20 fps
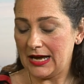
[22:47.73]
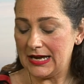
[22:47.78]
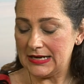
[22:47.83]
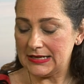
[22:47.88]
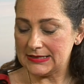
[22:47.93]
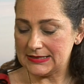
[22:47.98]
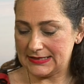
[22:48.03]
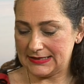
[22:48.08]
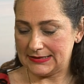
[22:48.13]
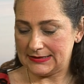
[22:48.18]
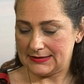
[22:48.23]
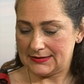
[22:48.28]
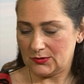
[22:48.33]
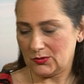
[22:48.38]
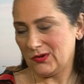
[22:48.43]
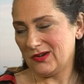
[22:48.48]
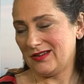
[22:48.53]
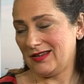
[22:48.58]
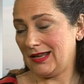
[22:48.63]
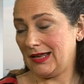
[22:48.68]

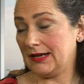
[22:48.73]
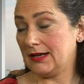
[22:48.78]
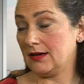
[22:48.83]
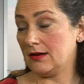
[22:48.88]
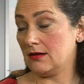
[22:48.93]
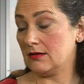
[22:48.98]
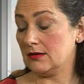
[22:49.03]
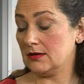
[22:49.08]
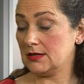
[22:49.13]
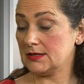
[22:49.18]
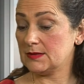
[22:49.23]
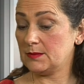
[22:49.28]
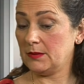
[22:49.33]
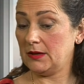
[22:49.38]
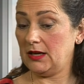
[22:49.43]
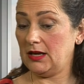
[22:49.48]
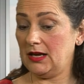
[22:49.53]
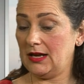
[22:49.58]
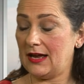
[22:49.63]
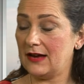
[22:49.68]
sort of like an
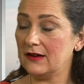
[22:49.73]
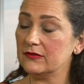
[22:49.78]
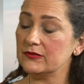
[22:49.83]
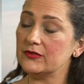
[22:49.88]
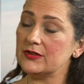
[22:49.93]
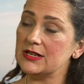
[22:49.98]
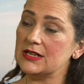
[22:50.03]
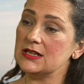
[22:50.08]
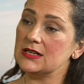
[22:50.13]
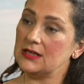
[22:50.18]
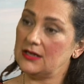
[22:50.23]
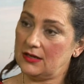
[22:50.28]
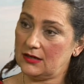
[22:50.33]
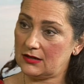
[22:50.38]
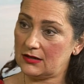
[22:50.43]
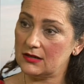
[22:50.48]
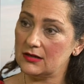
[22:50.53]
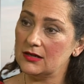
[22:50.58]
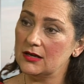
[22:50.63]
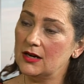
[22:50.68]
RSP, every
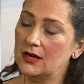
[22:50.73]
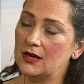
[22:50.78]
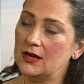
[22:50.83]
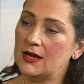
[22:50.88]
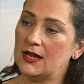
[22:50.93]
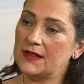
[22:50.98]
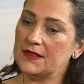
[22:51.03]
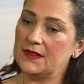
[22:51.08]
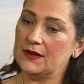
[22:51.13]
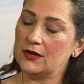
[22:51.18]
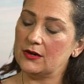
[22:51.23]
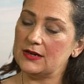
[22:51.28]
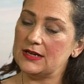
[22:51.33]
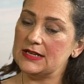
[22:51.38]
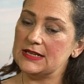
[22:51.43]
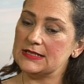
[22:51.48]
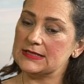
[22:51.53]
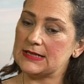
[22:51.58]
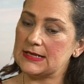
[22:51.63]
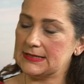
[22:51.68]
year there
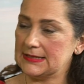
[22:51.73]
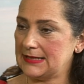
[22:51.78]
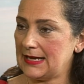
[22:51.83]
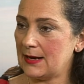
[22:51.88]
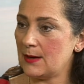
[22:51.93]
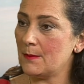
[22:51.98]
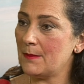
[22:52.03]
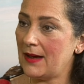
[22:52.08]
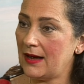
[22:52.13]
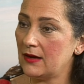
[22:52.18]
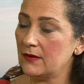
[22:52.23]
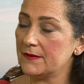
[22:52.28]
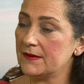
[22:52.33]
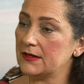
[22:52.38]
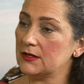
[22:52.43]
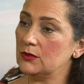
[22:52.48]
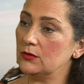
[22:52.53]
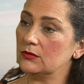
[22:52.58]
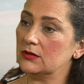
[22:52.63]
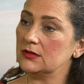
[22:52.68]
is a set amount that
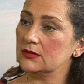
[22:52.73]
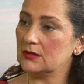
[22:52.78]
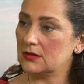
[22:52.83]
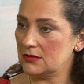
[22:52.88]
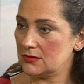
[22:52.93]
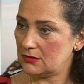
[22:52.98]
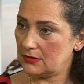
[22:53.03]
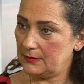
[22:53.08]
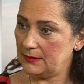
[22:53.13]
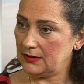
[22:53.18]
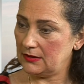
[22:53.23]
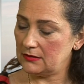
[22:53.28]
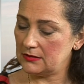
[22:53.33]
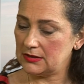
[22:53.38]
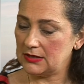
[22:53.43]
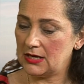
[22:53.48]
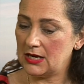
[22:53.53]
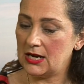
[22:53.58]
you can contribute.